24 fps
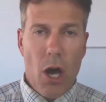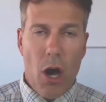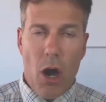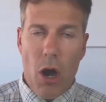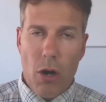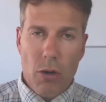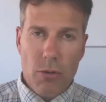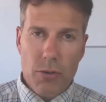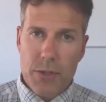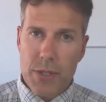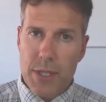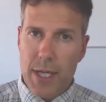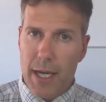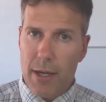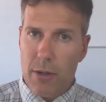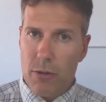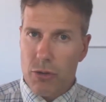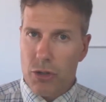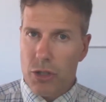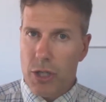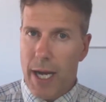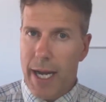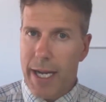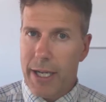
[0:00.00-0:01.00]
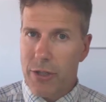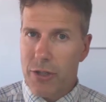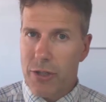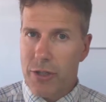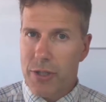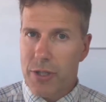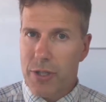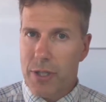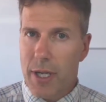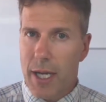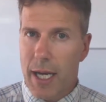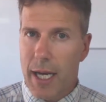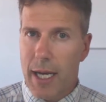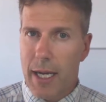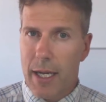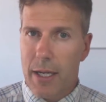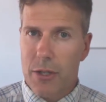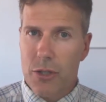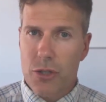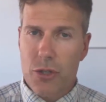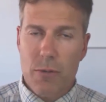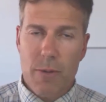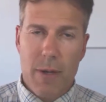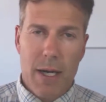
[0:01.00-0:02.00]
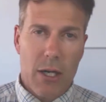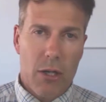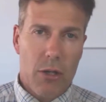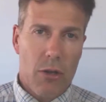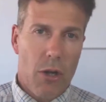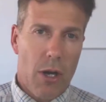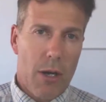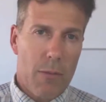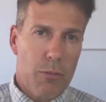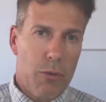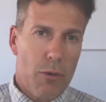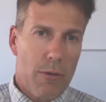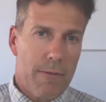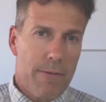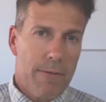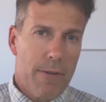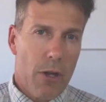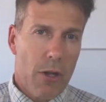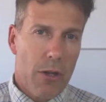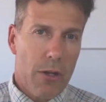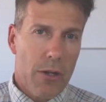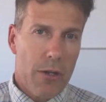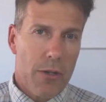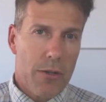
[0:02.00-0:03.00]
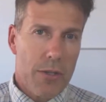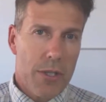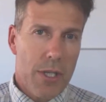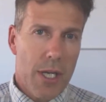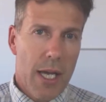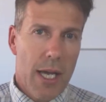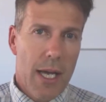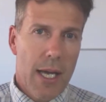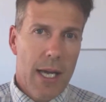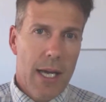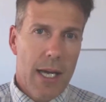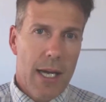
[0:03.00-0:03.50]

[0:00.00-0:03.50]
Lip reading: wholesale changes to our client portfolios,